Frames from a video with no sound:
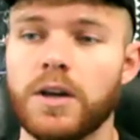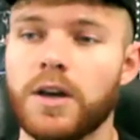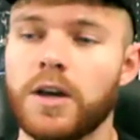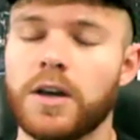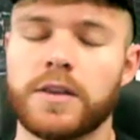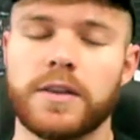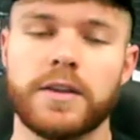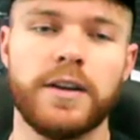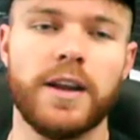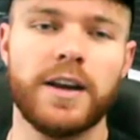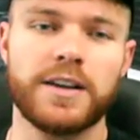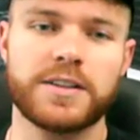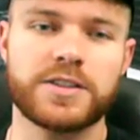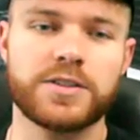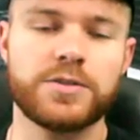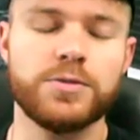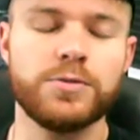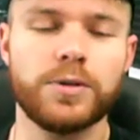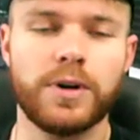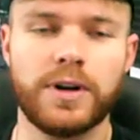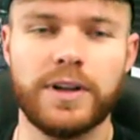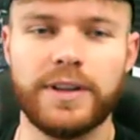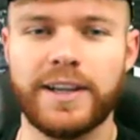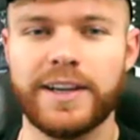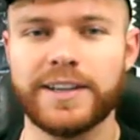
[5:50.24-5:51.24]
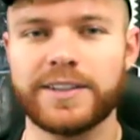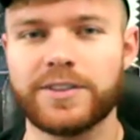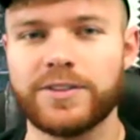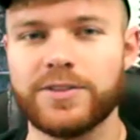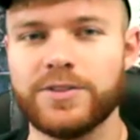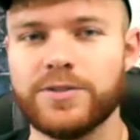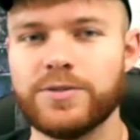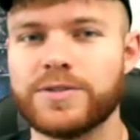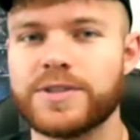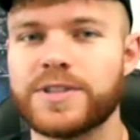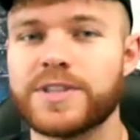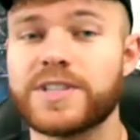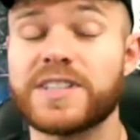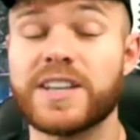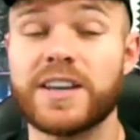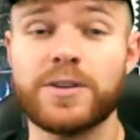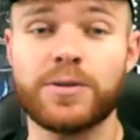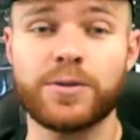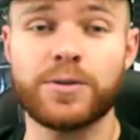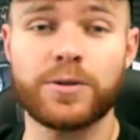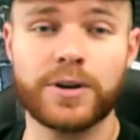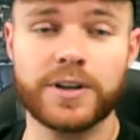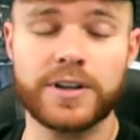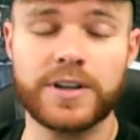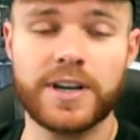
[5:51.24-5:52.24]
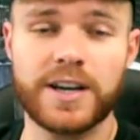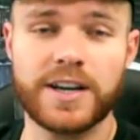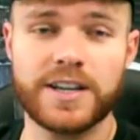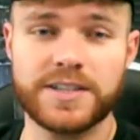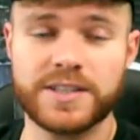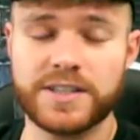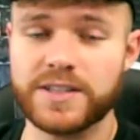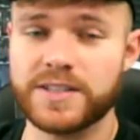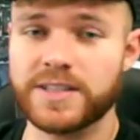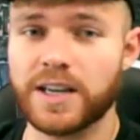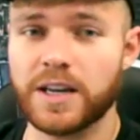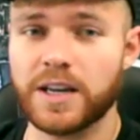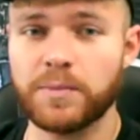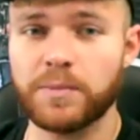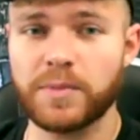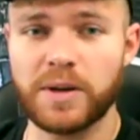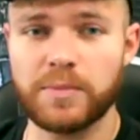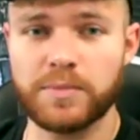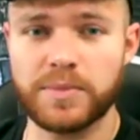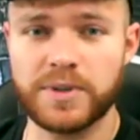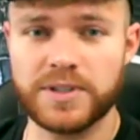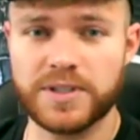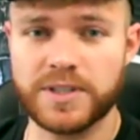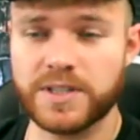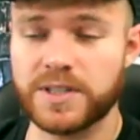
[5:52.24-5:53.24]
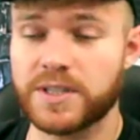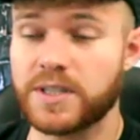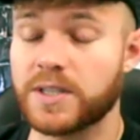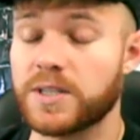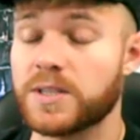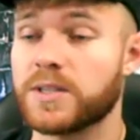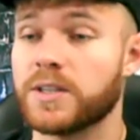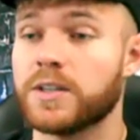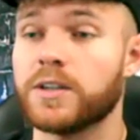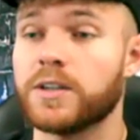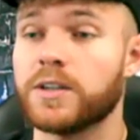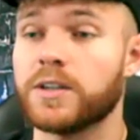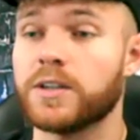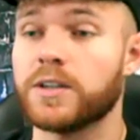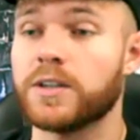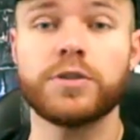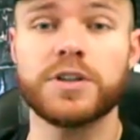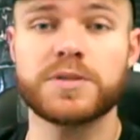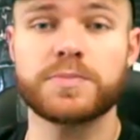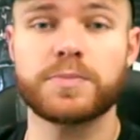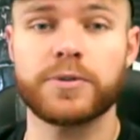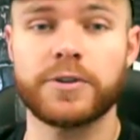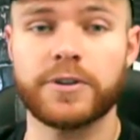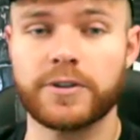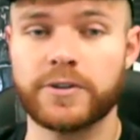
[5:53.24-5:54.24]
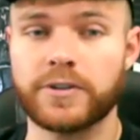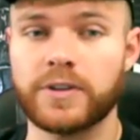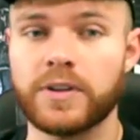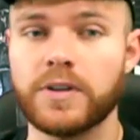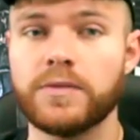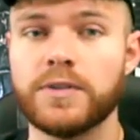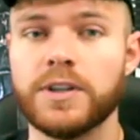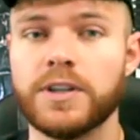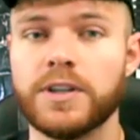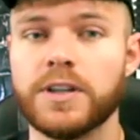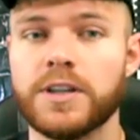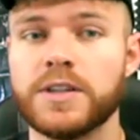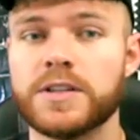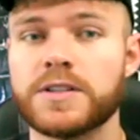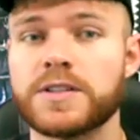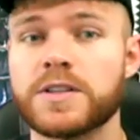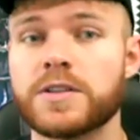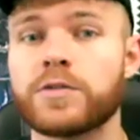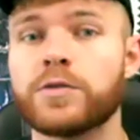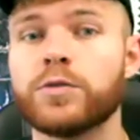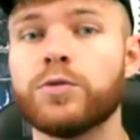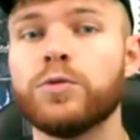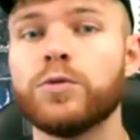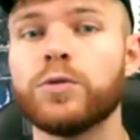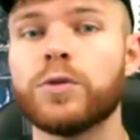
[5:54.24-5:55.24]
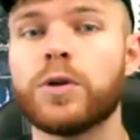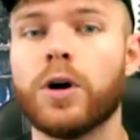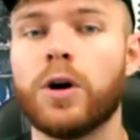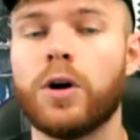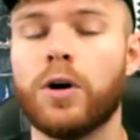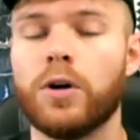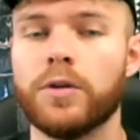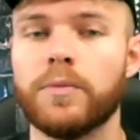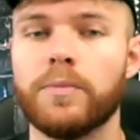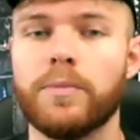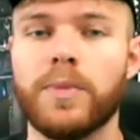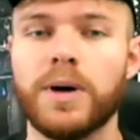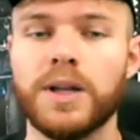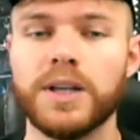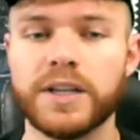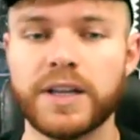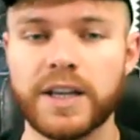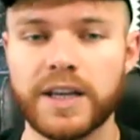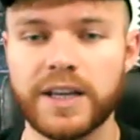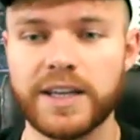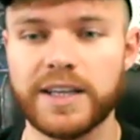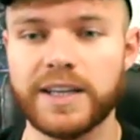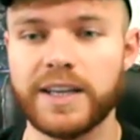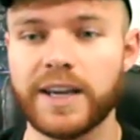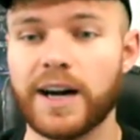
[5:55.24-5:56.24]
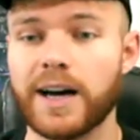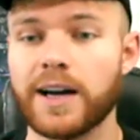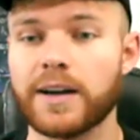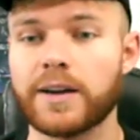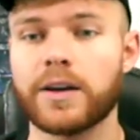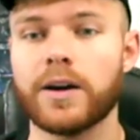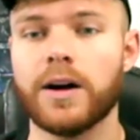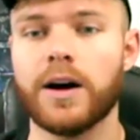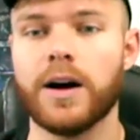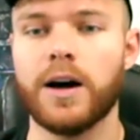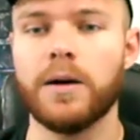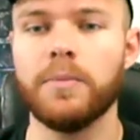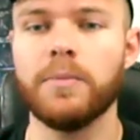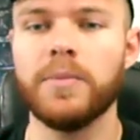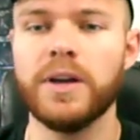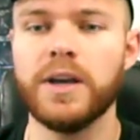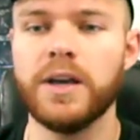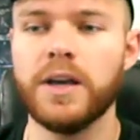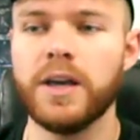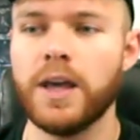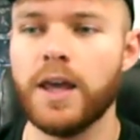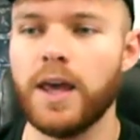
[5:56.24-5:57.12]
The next tool I like to use to stay organized inside my businesses and increase productivity is a tool called monday.com.